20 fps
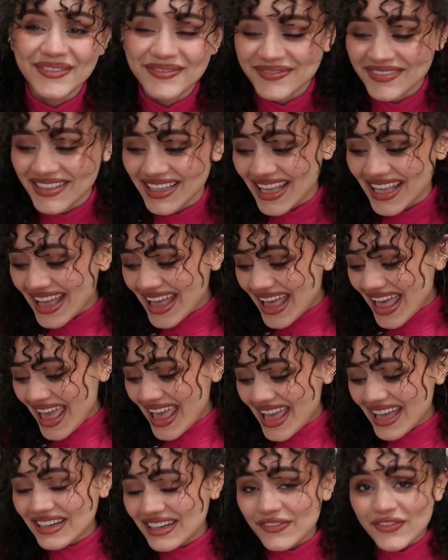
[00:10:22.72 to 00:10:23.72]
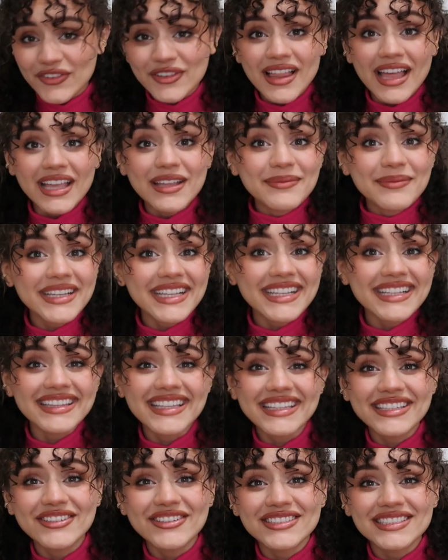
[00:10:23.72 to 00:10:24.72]
Um, and if you like me,
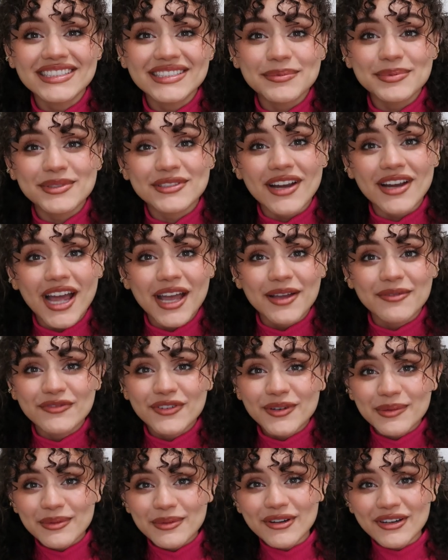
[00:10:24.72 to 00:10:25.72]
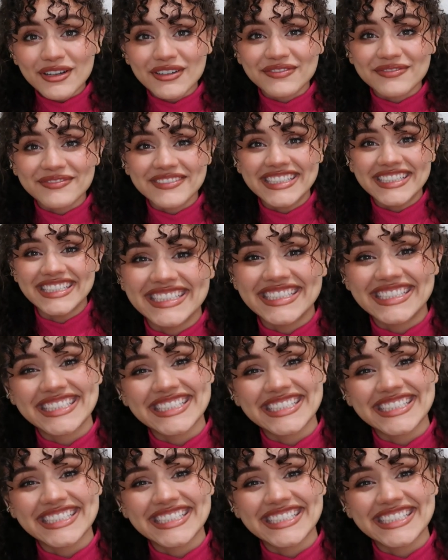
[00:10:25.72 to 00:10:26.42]
then you can subscribe for more of me.